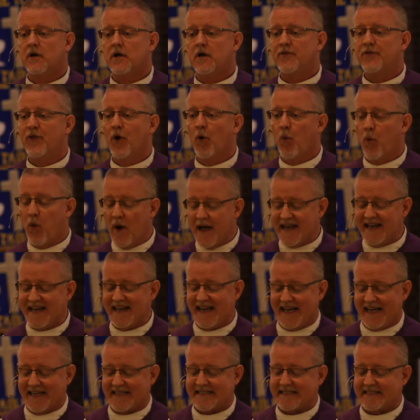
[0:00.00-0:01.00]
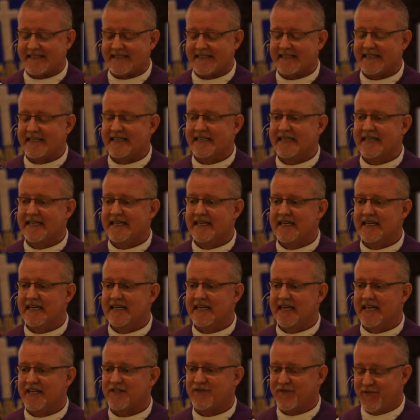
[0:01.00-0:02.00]
The witness
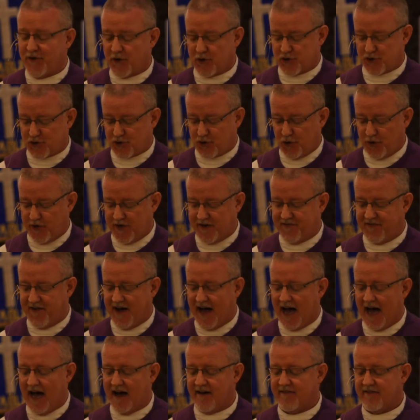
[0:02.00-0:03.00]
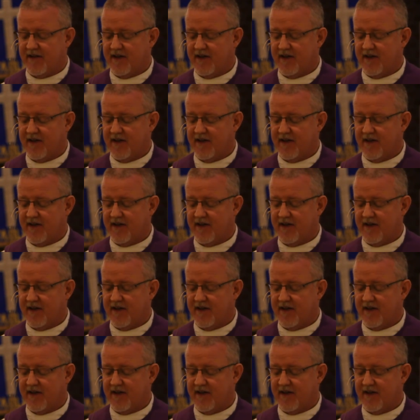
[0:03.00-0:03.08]
is verse 35.